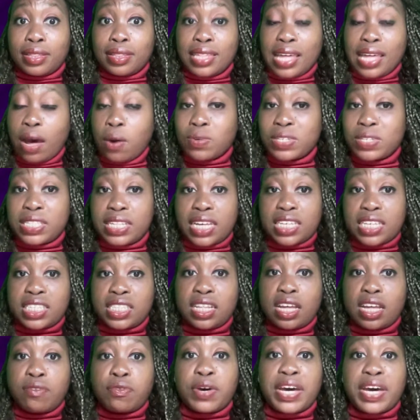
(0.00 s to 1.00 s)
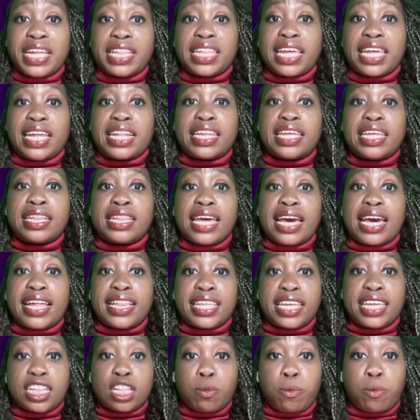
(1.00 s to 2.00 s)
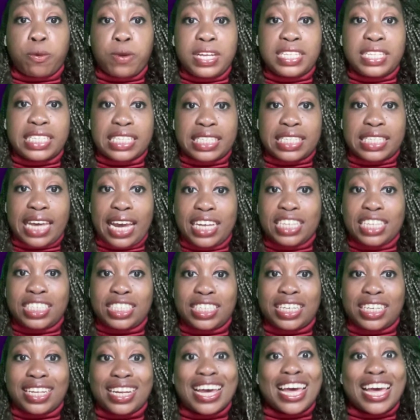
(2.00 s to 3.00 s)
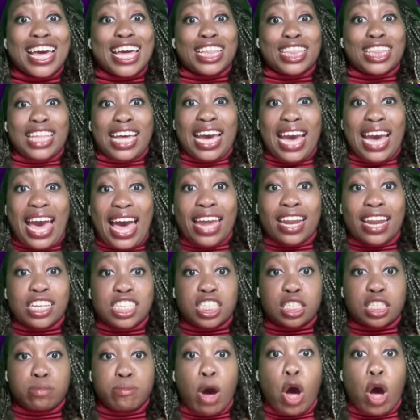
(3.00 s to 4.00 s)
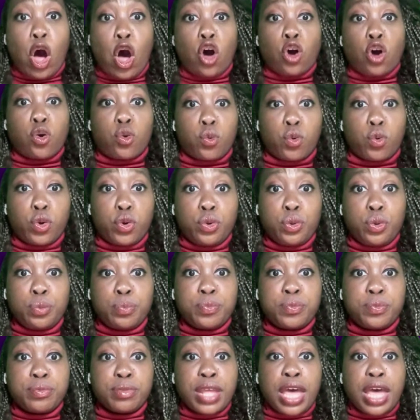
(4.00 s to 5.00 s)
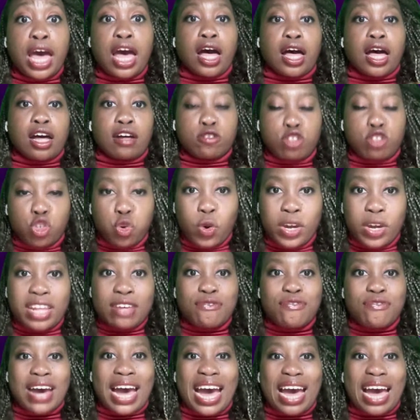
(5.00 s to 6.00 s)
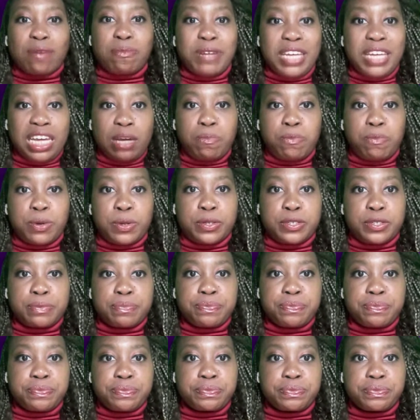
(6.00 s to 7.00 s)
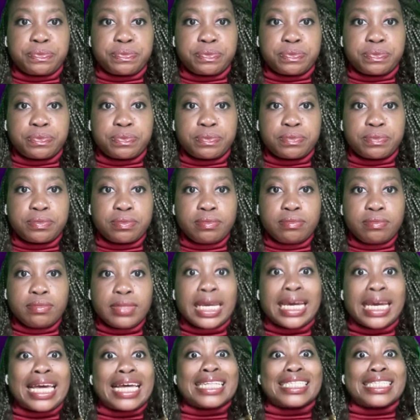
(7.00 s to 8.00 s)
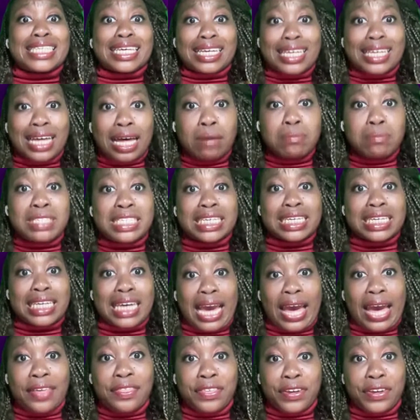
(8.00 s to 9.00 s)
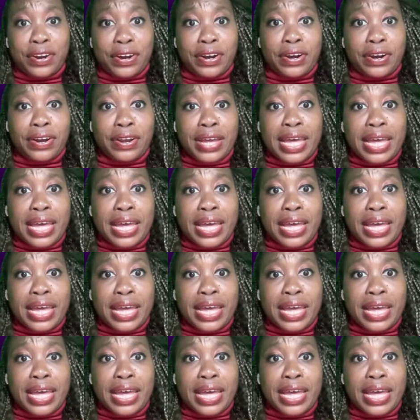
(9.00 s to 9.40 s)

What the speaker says: That was next level. And then in the presentation, they had a small group of 25 people to come together